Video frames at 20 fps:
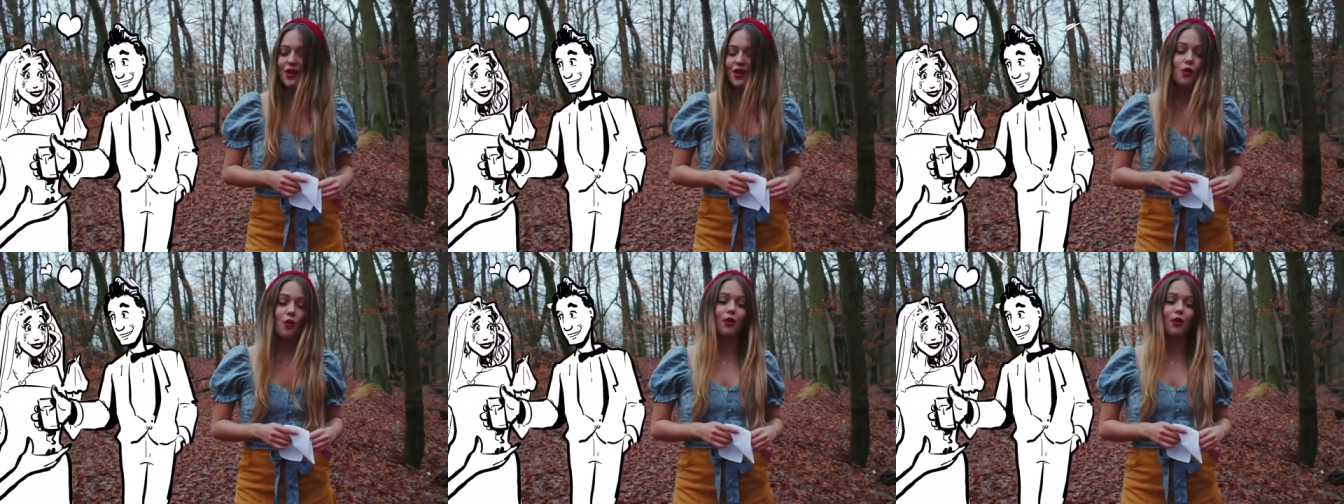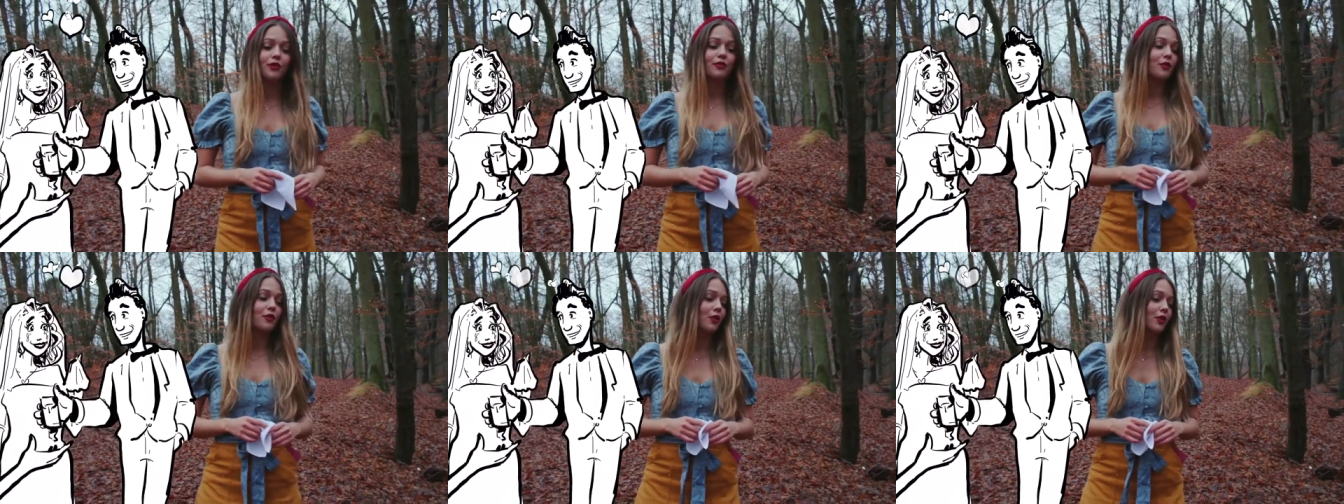or
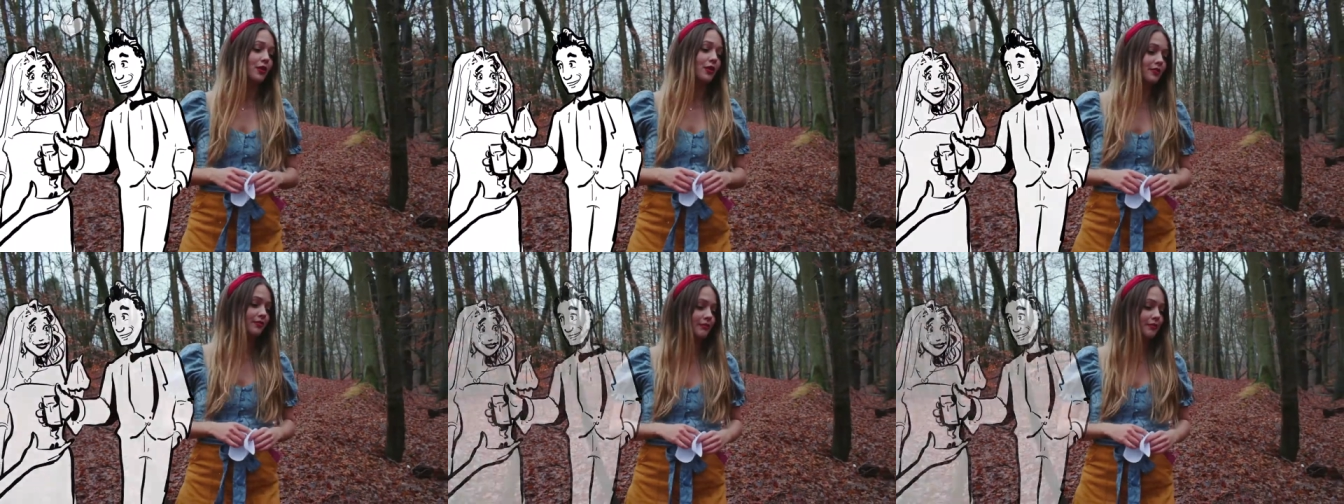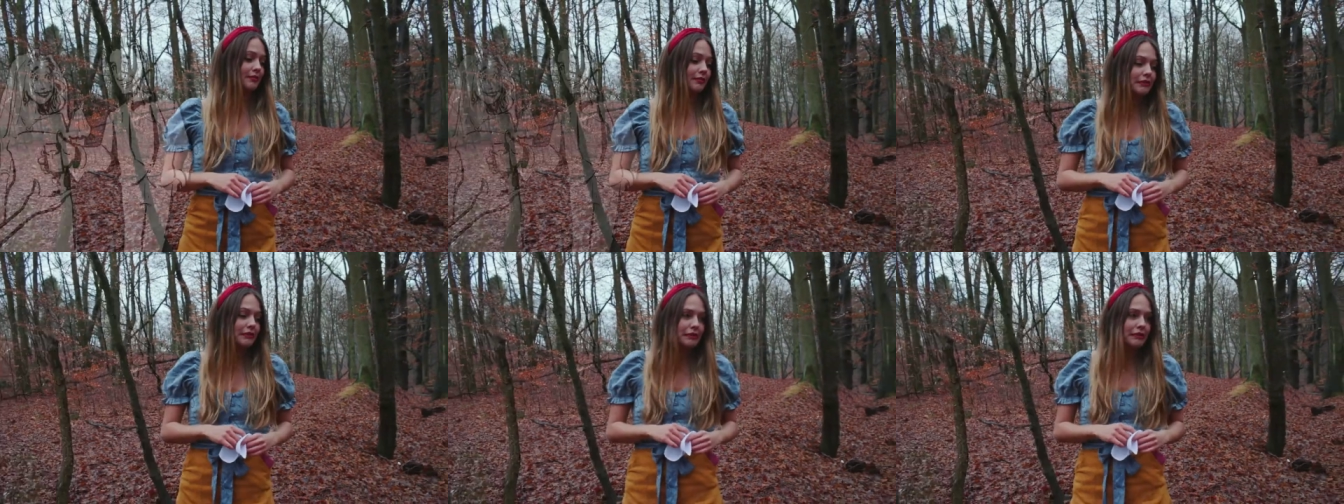for
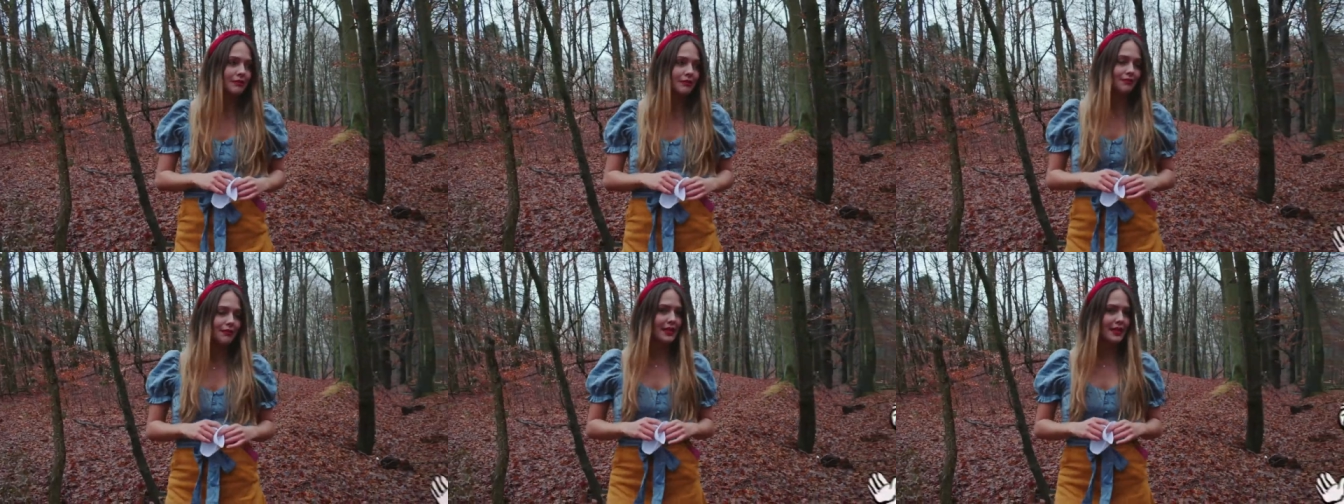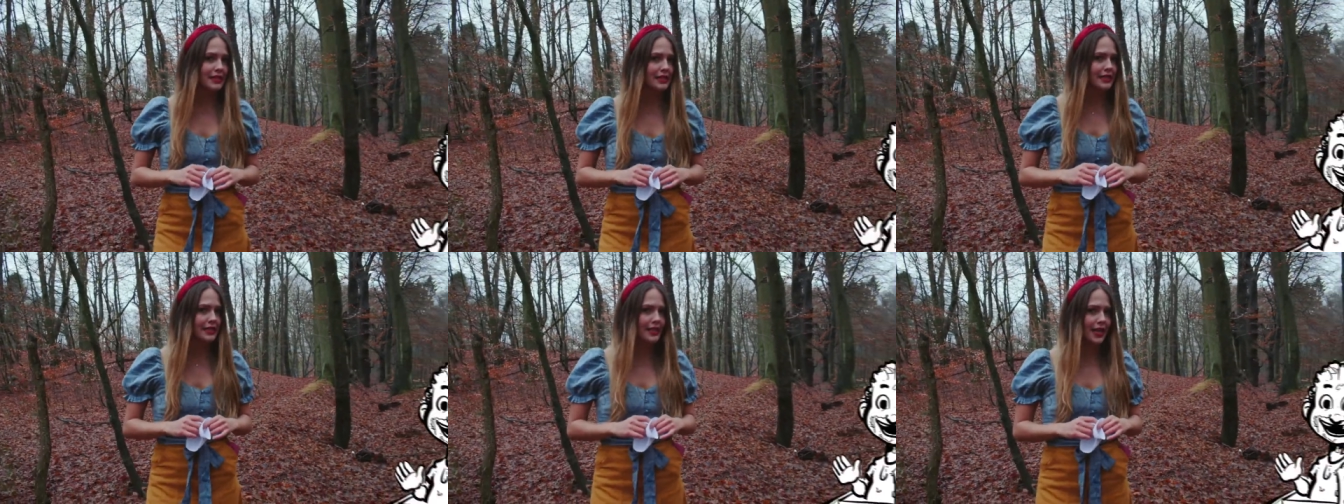
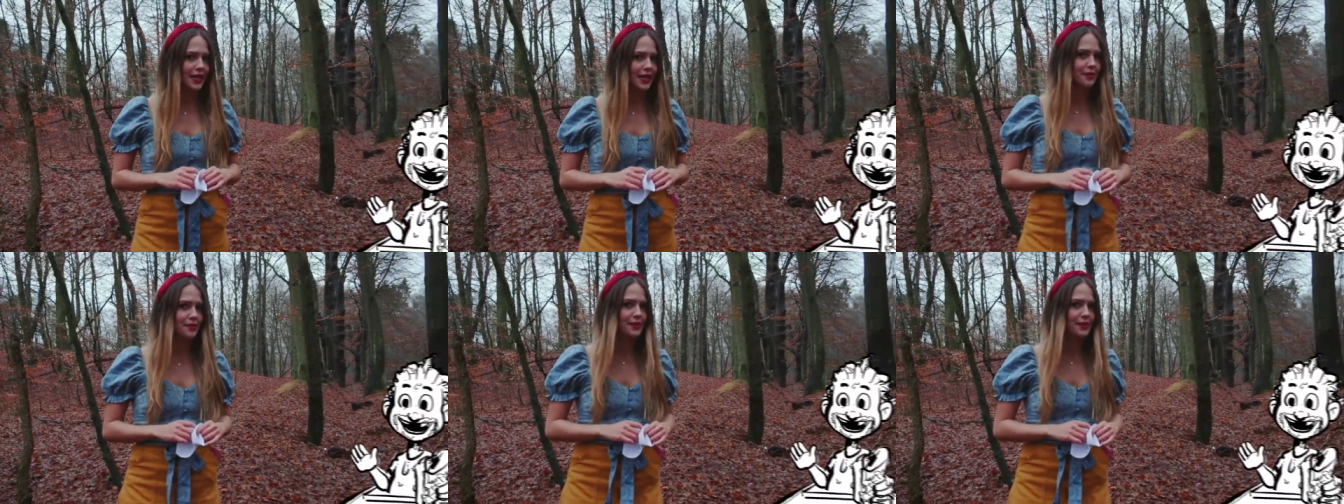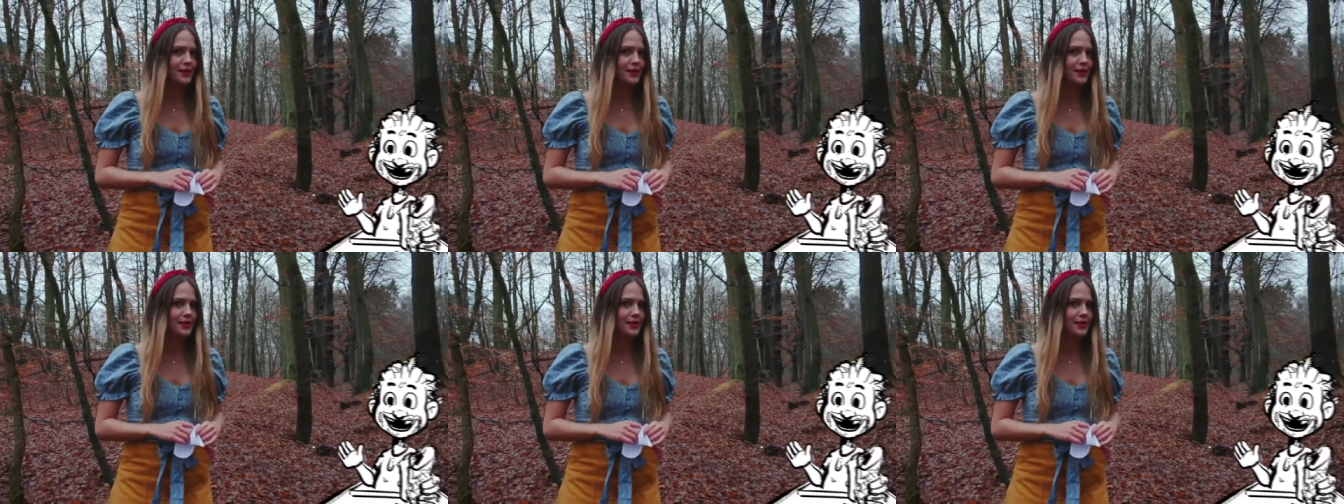messy times.